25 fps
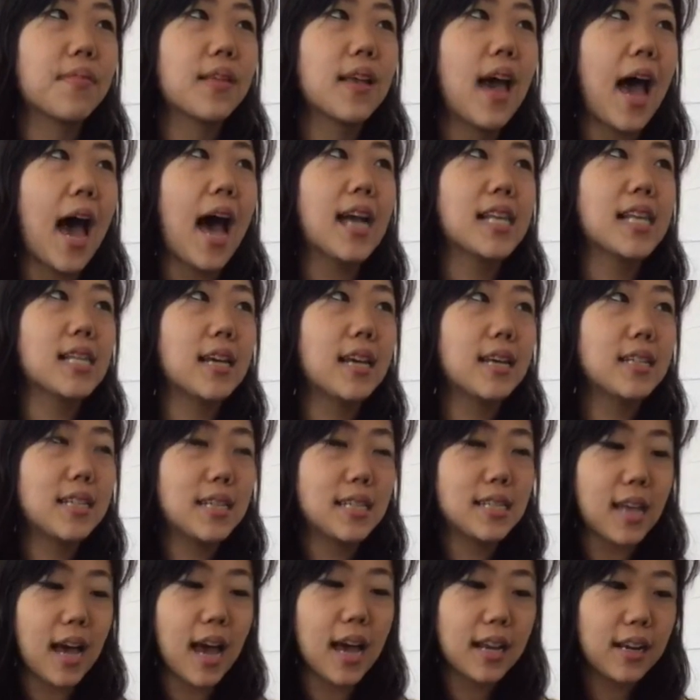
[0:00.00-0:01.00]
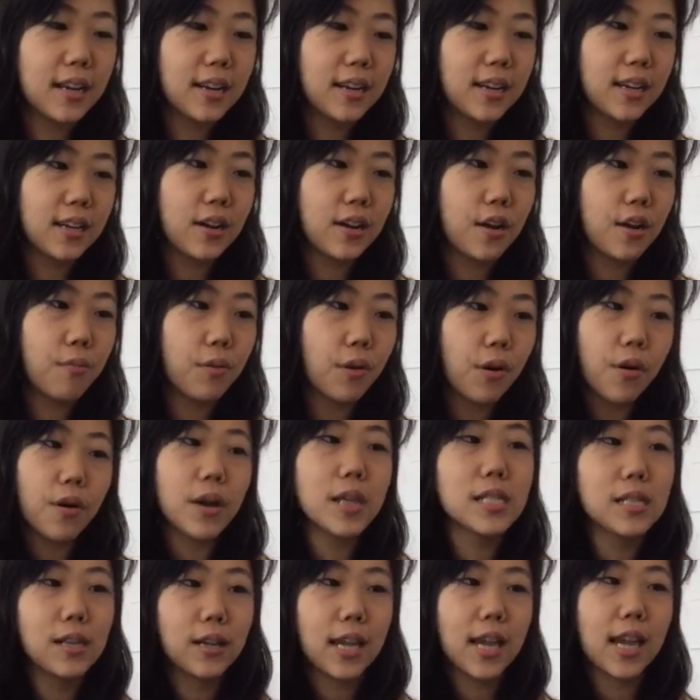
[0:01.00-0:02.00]
as a designer, you know, we're always
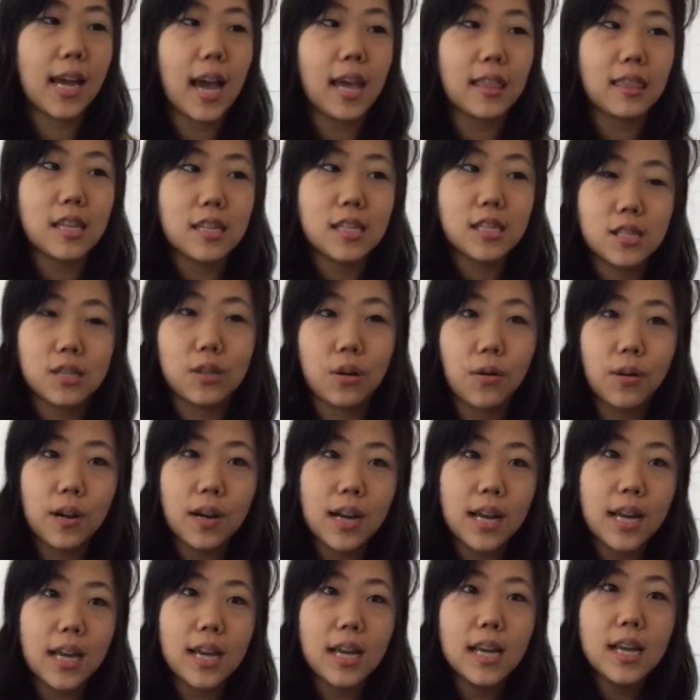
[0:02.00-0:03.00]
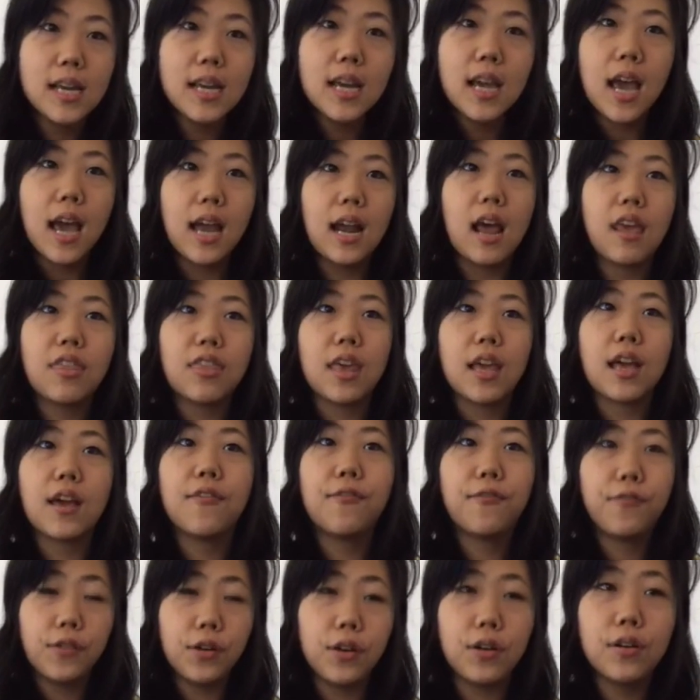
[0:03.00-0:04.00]
looking at the story, and I think
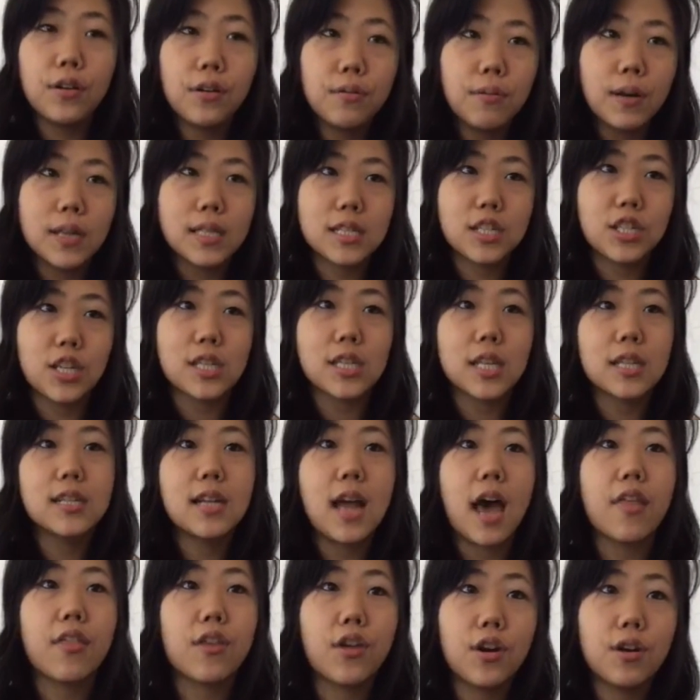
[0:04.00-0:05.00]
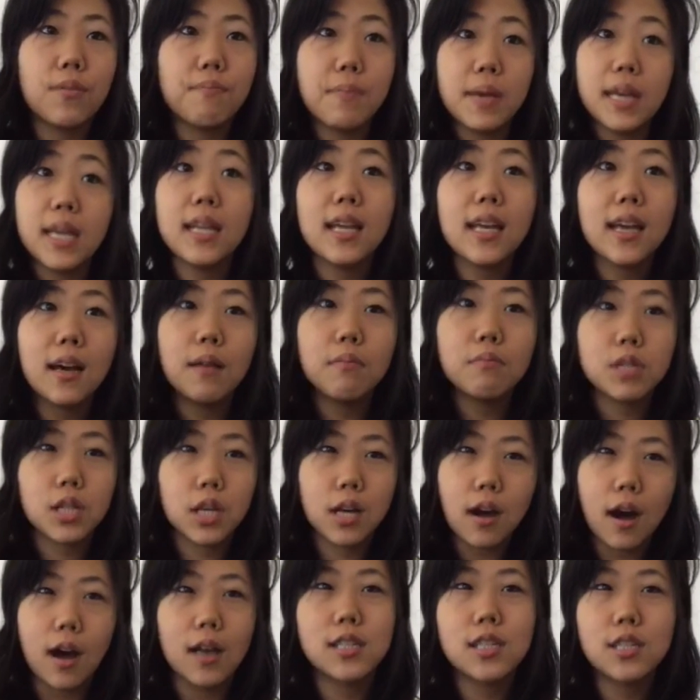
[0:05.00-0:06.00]
food was just another medium to
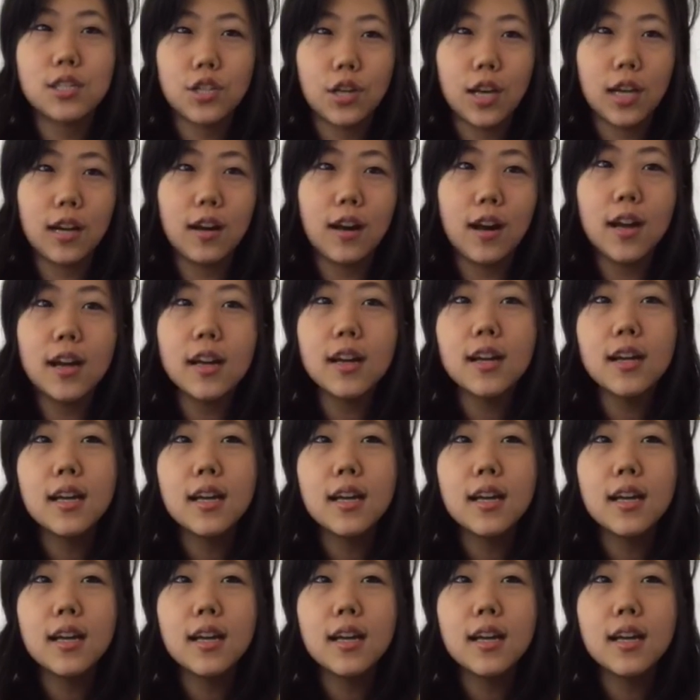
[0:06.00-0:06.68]
concentrate on.